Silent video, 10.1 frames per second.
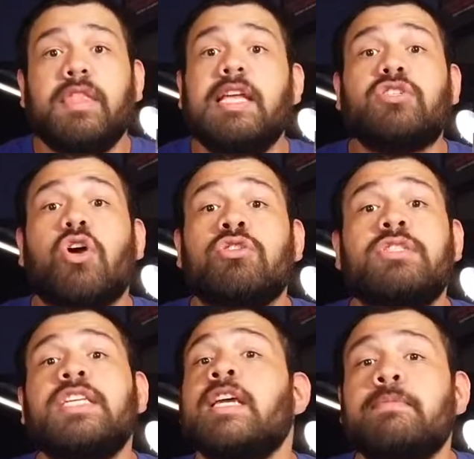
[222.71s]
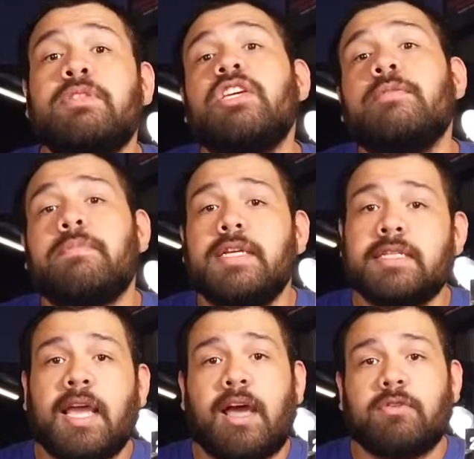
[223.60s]
These are deep
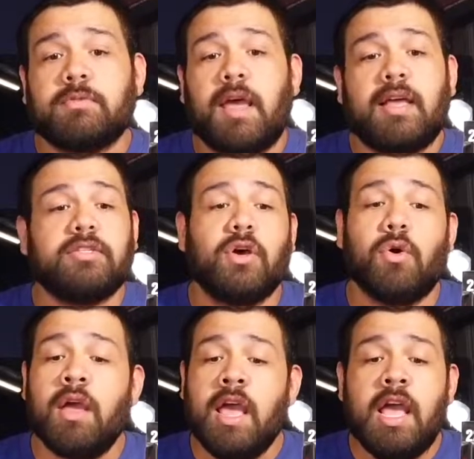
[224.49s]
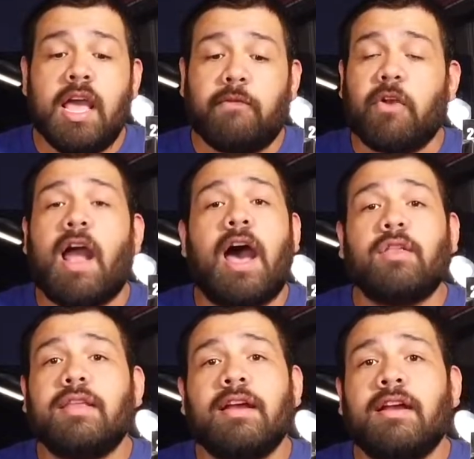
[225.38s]
discounts, man. So if you're out
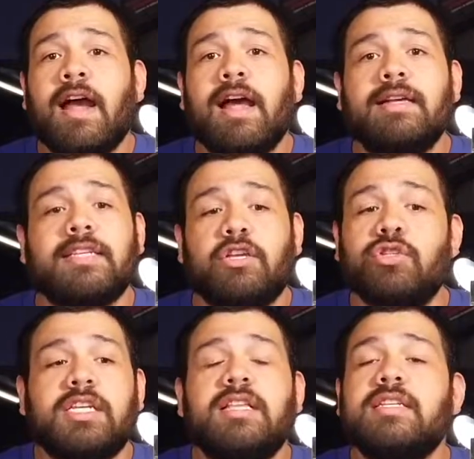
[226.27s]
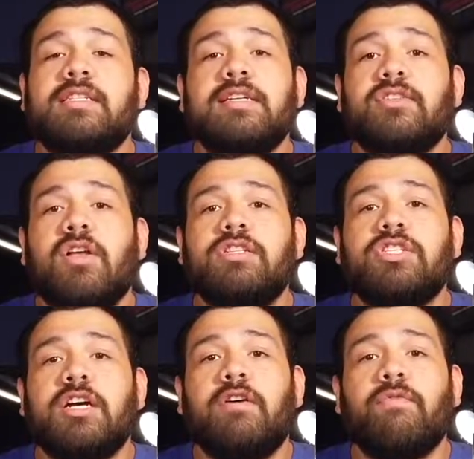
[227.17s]
there, guys, you see these things on the
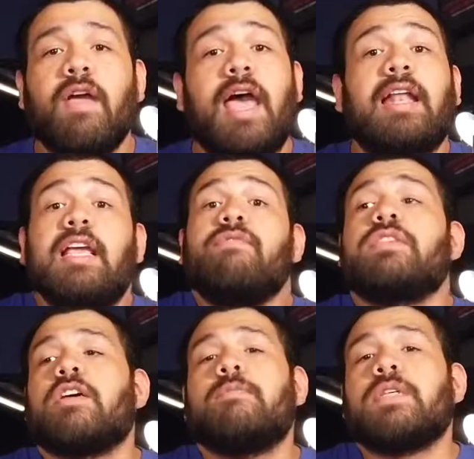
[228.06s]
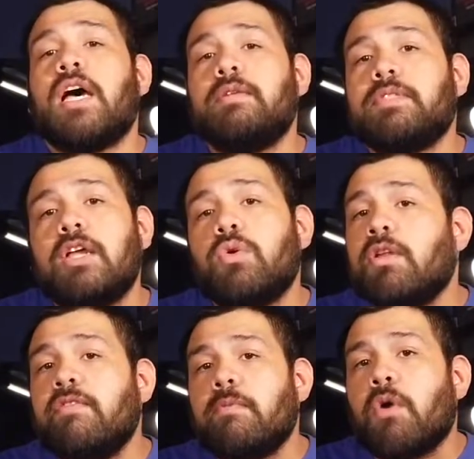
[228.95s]
shelf, and even sometimes they don't
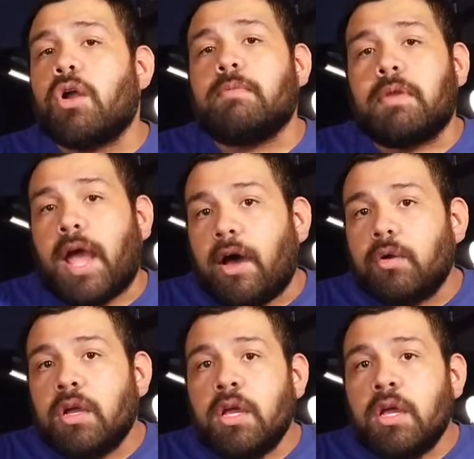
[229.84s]
even mark them down.